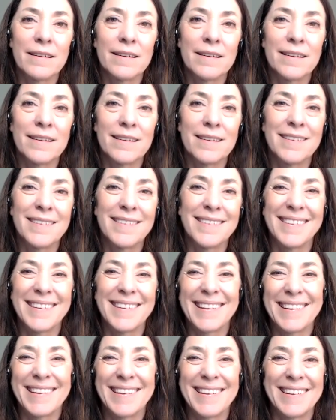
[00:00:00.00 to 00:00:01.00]

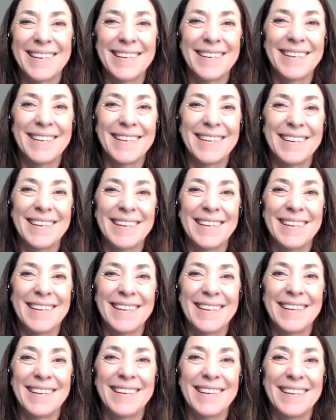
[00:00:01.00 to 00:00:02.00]

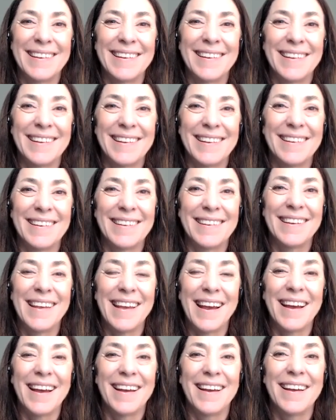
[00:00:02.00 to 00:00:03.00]

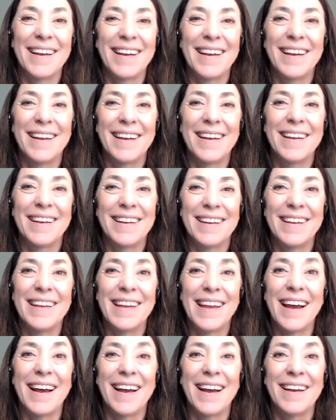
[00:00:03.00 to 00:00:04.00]
No words are spoken by the person on screen.